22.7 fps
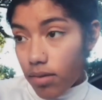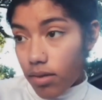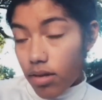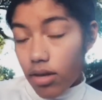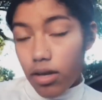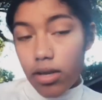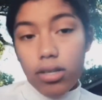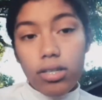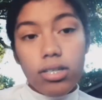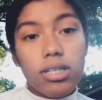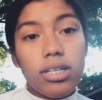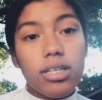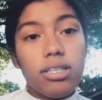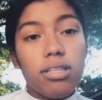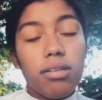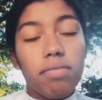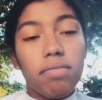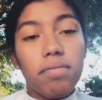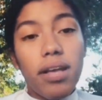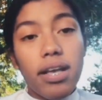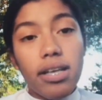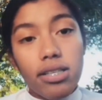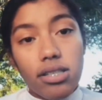She's the
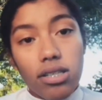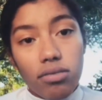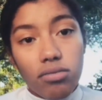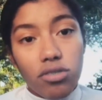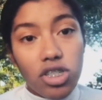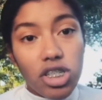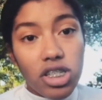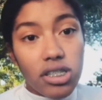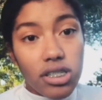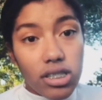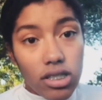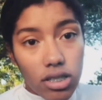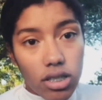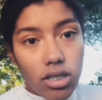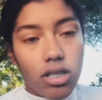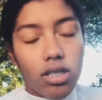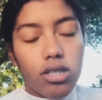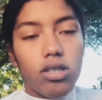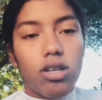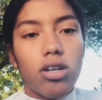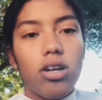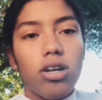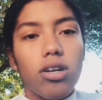face of Jesus in
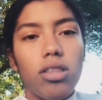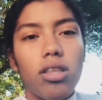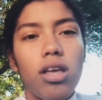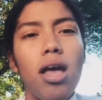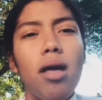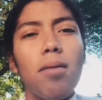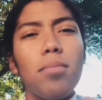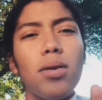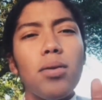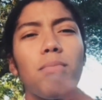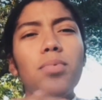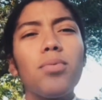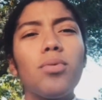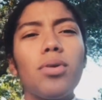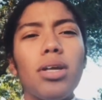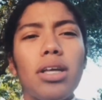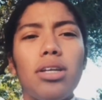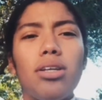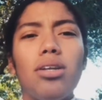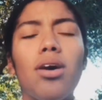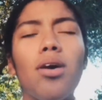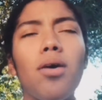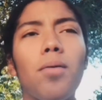this earth. People
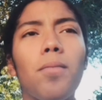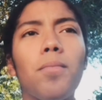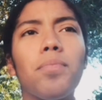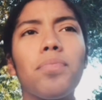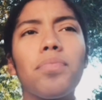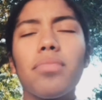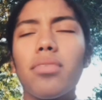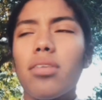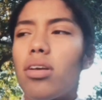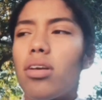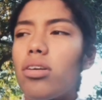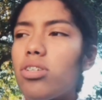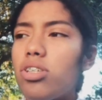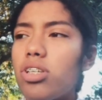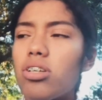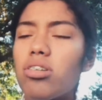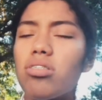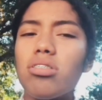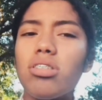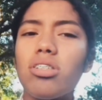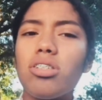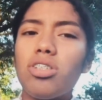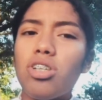can know. She goes
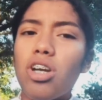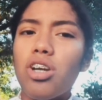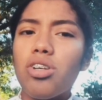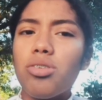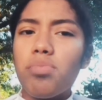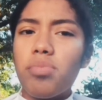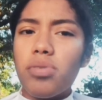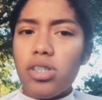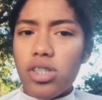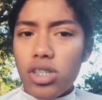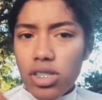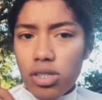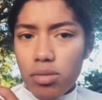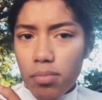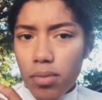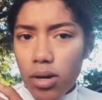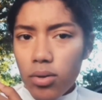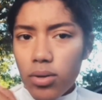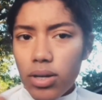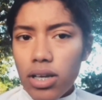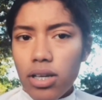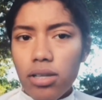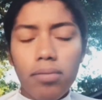to church, but she's
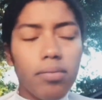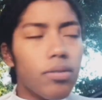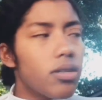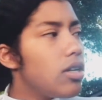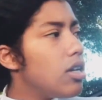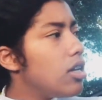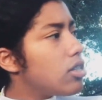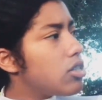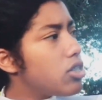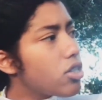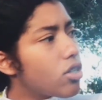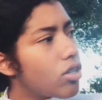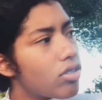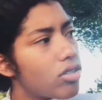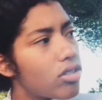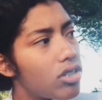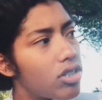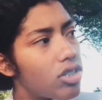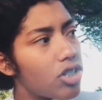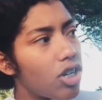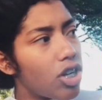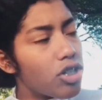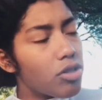smoking. She goes to
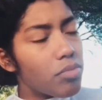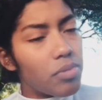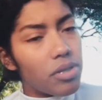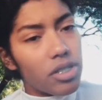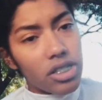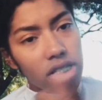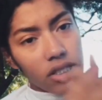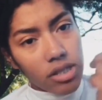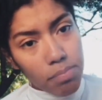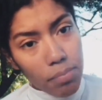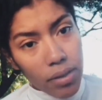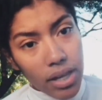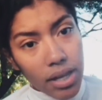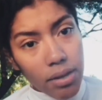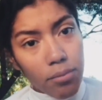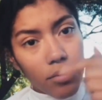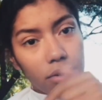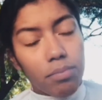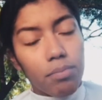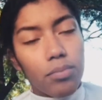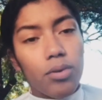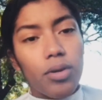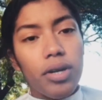church, but she's playing with
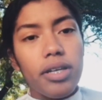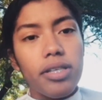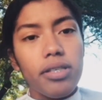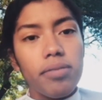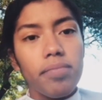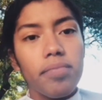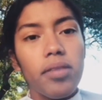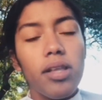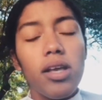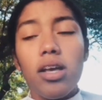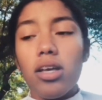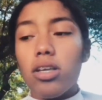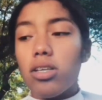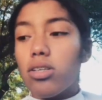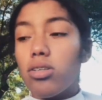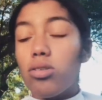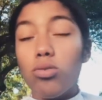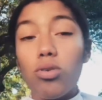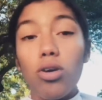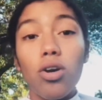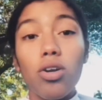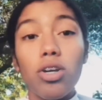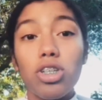boys. You
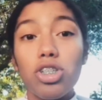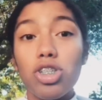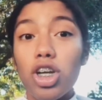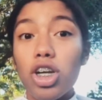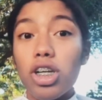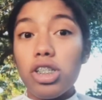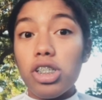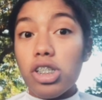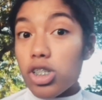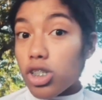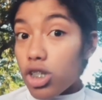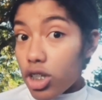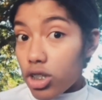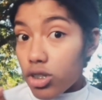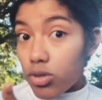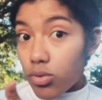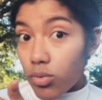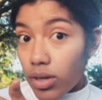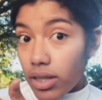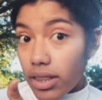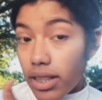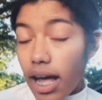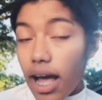go to church and you're
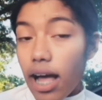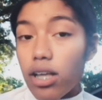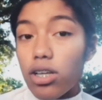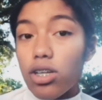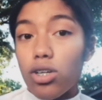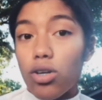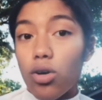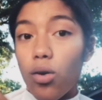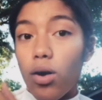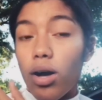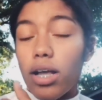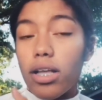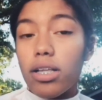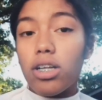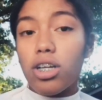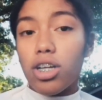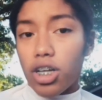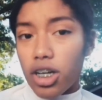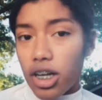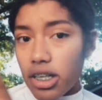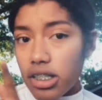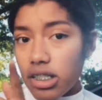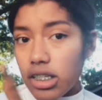doing that. You're
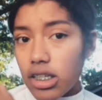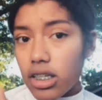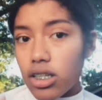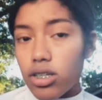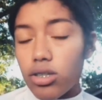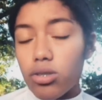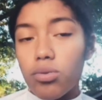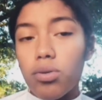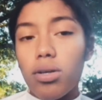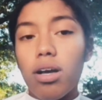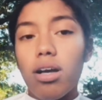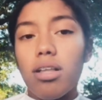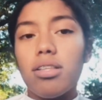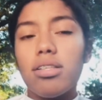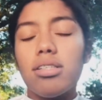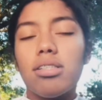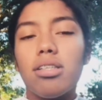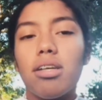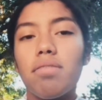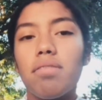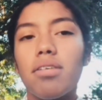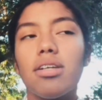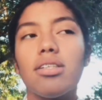cussing, you're doing all this
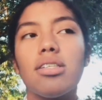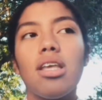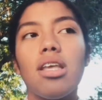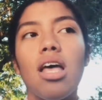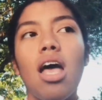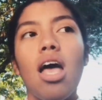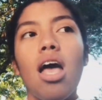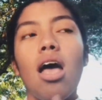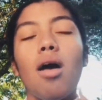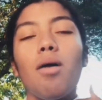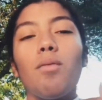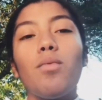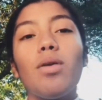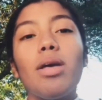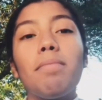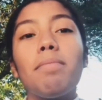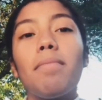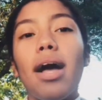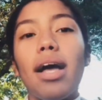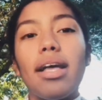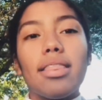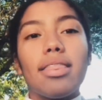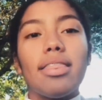stuff, because we
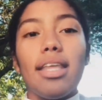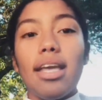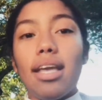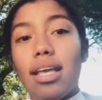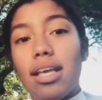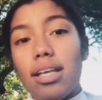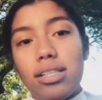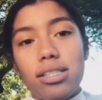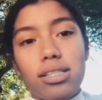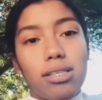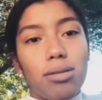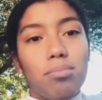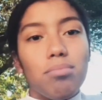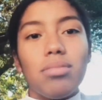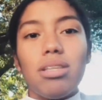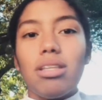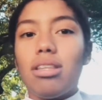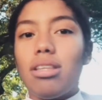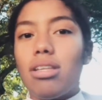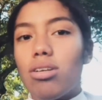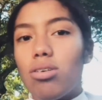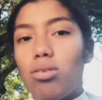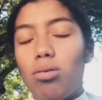might think it's something
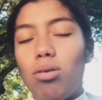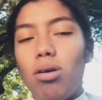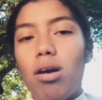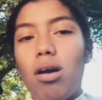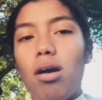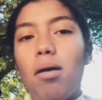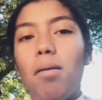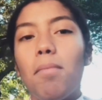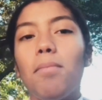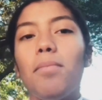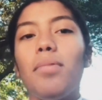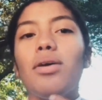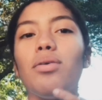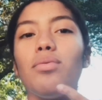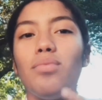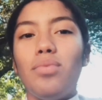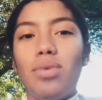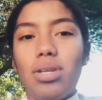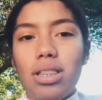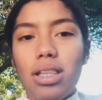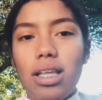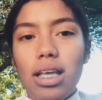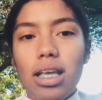little, but
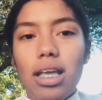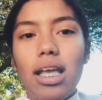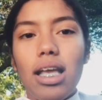really